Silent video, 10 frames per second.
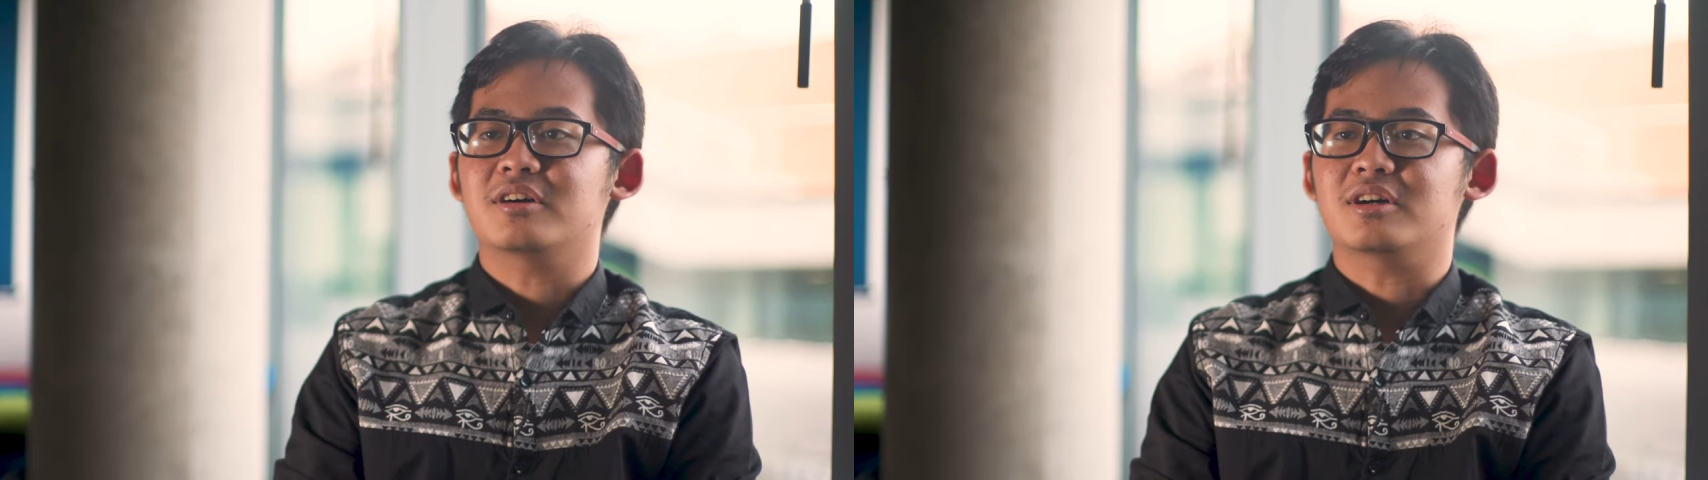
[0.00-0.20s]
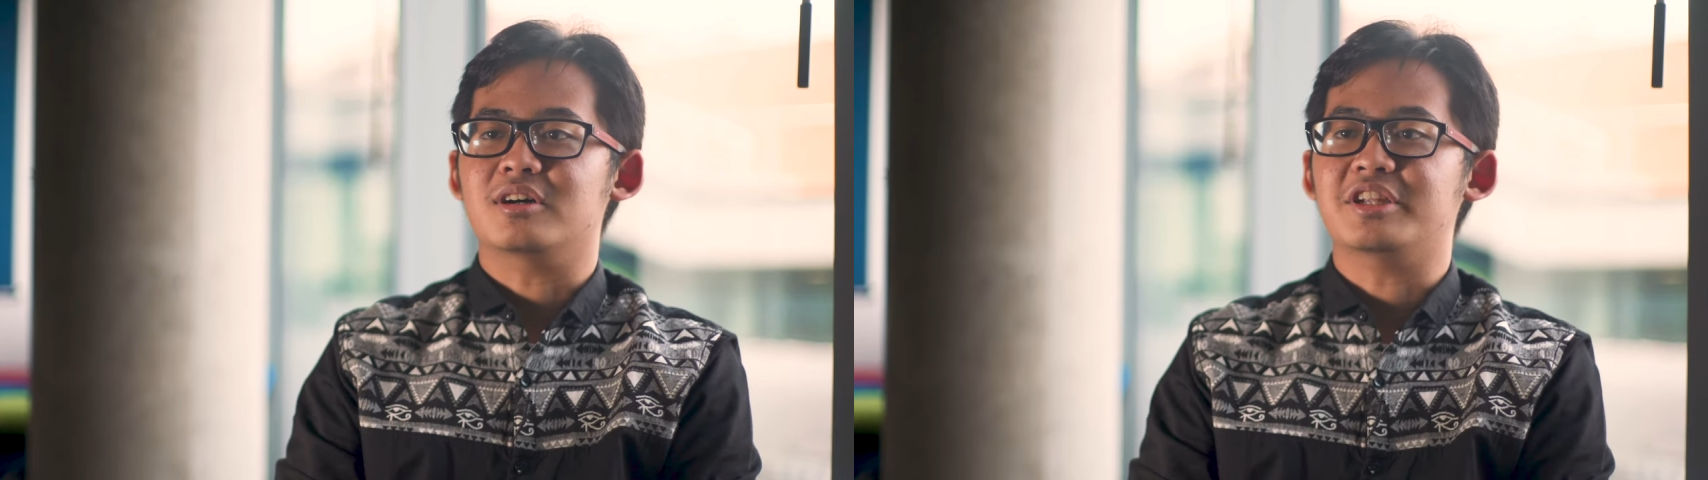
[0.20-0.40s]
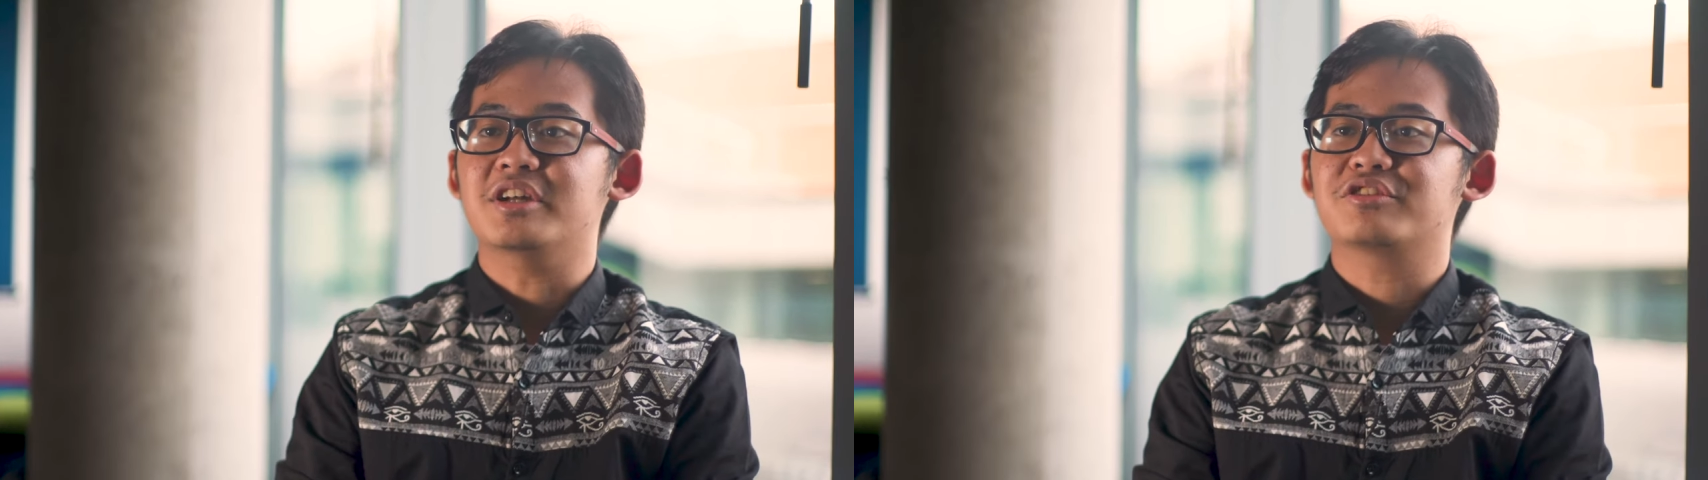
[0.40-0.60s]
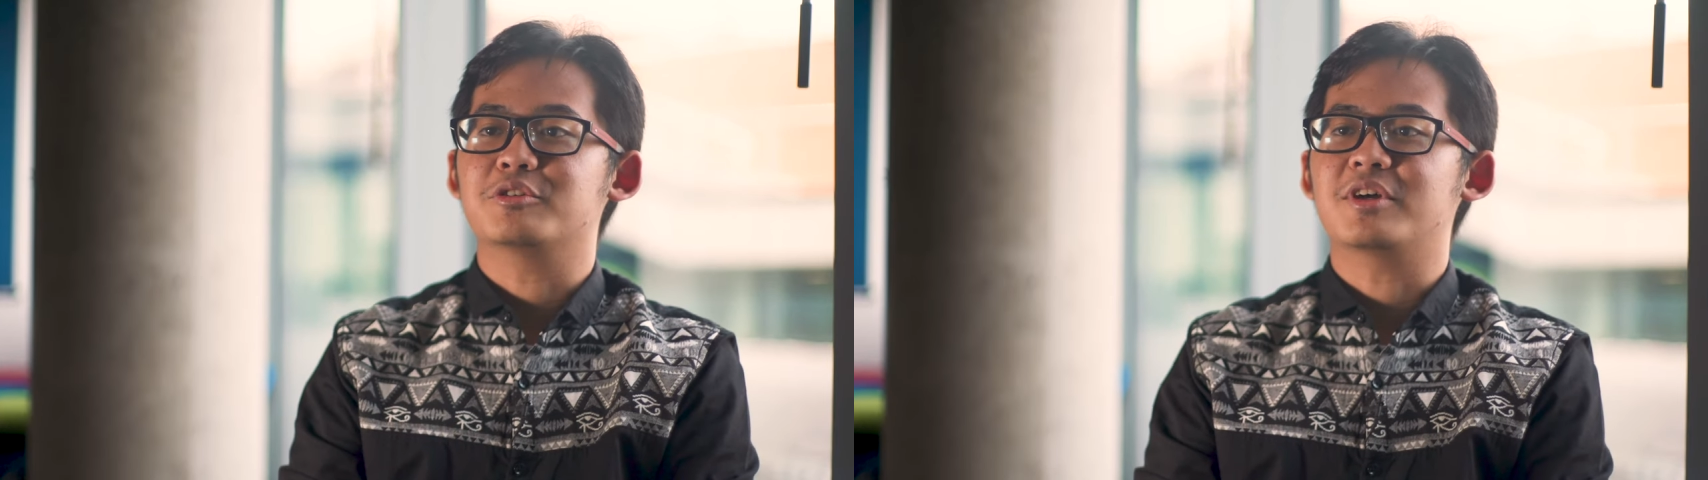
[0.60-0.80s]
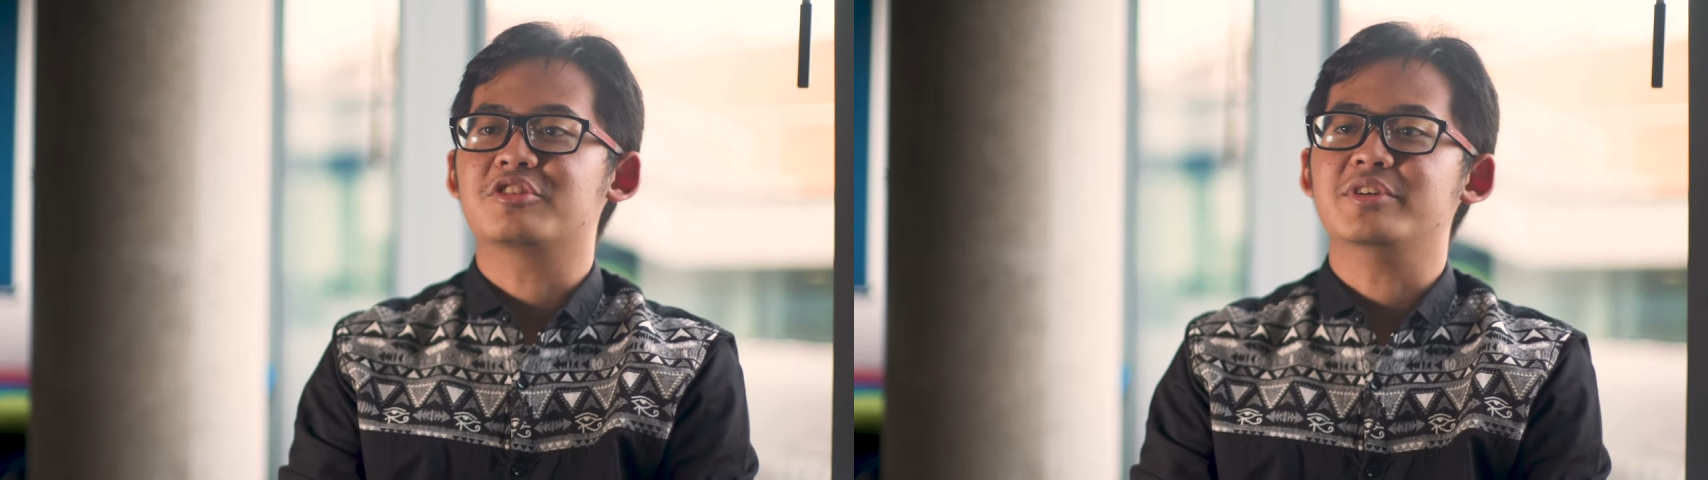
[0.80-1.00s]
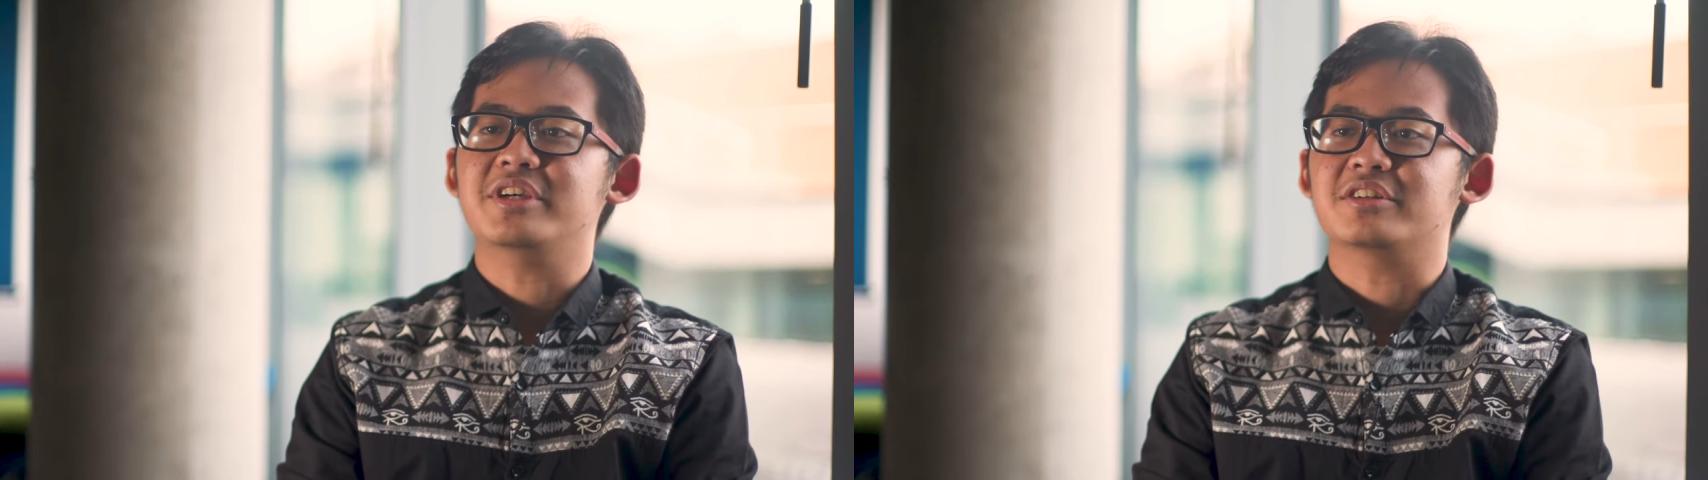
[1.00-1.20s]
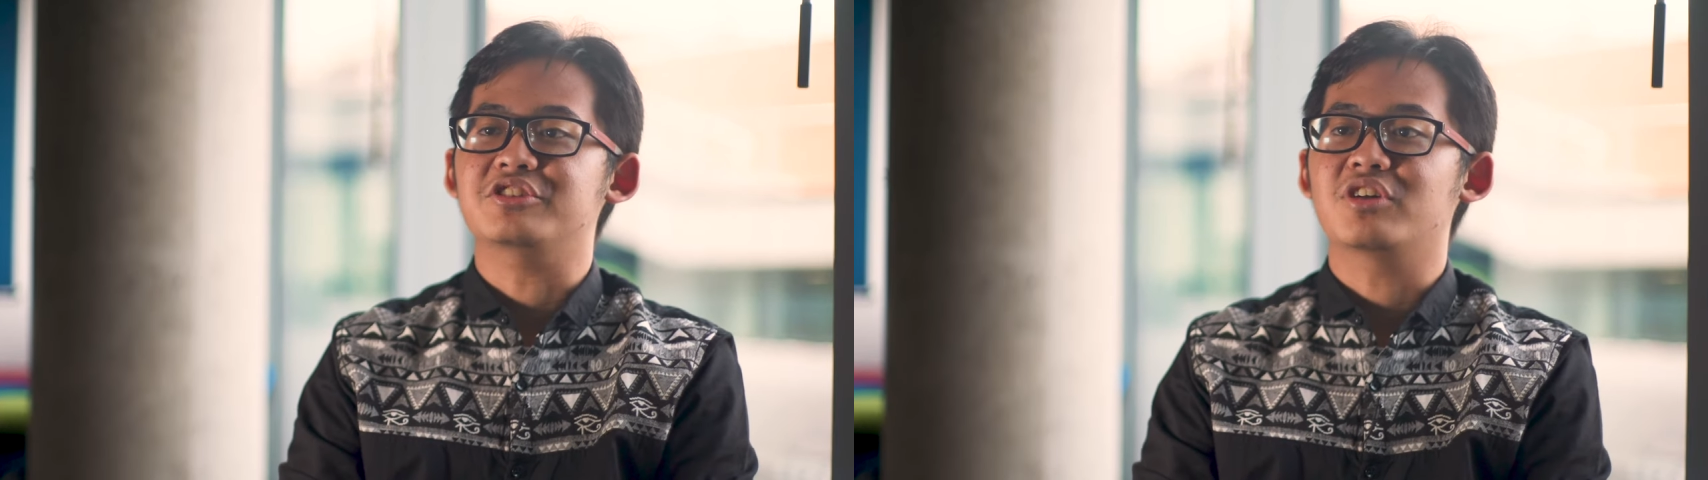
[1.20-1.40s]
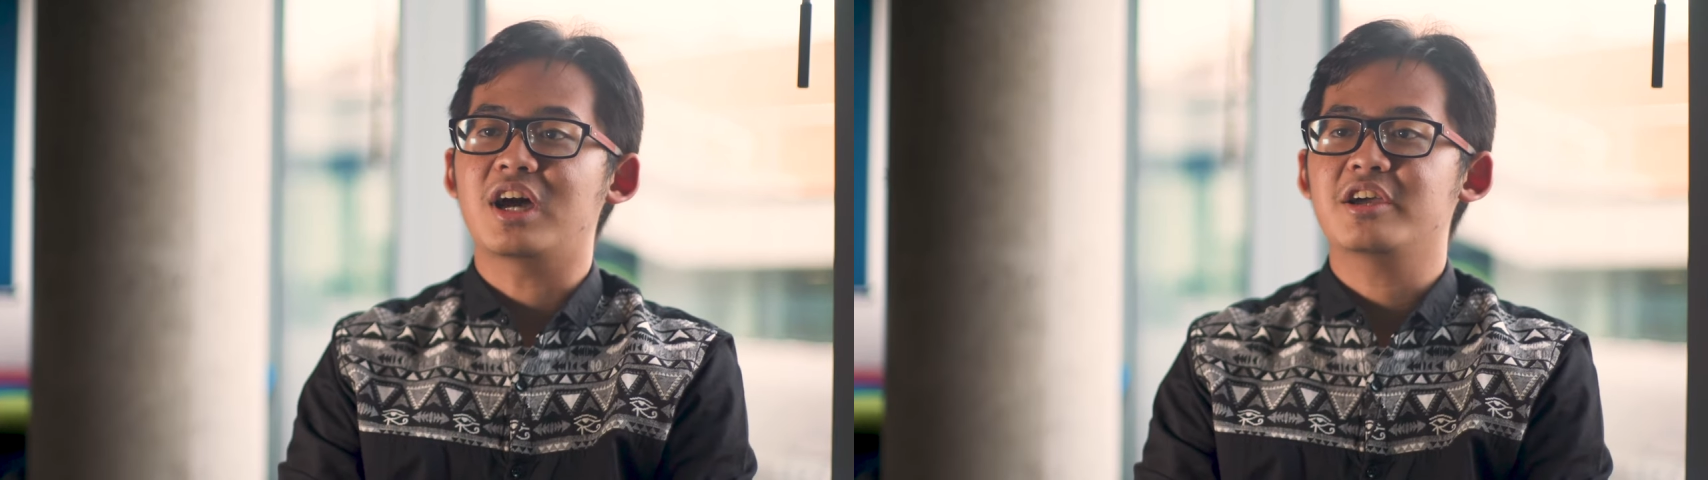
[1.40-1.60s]
uh, industrial placement year
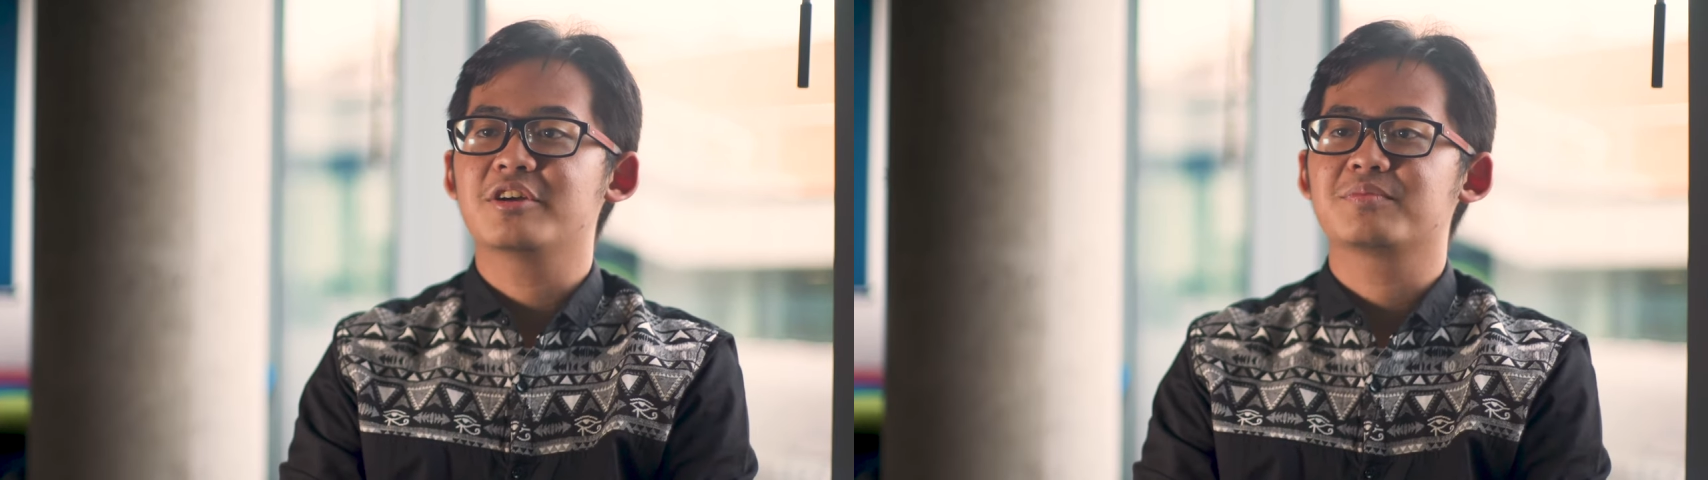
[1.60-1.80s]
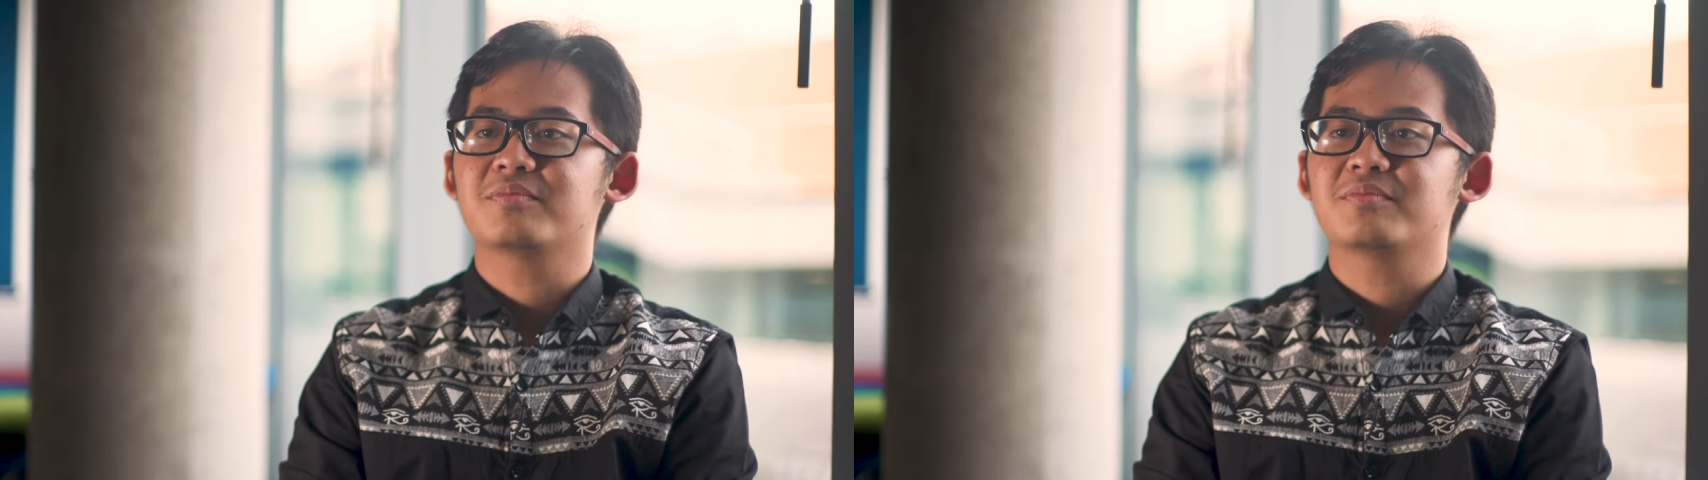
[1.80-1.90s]
in July,